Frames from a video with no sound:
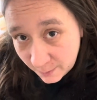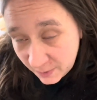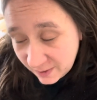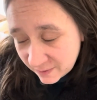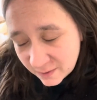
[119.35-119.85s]

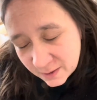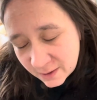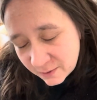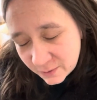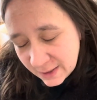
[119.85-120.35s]
because
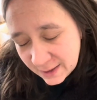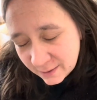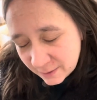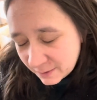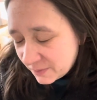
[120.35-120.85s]
that's really,
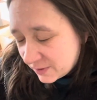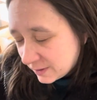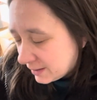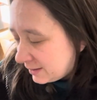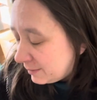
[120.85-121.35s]
I'm
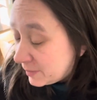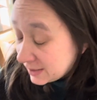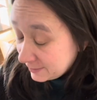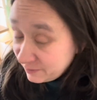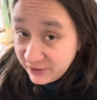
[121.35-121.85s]
sorry,
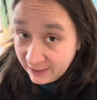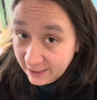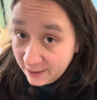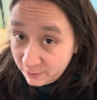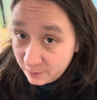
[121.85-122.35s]
I'm very
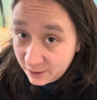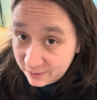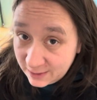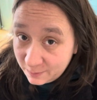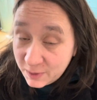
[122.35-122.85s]
angry
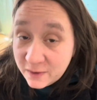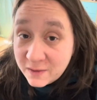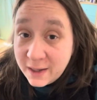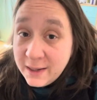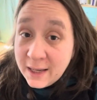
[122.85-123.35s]
about
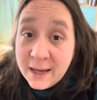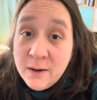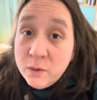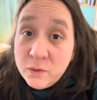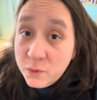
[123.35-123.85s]
because I
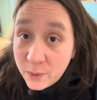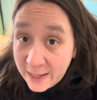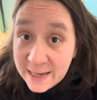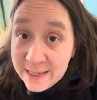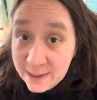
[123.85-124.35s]
cannot do
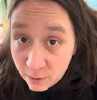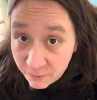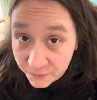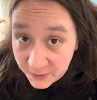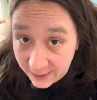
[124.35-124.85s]
any
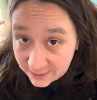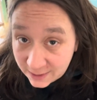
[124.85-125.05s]
of that.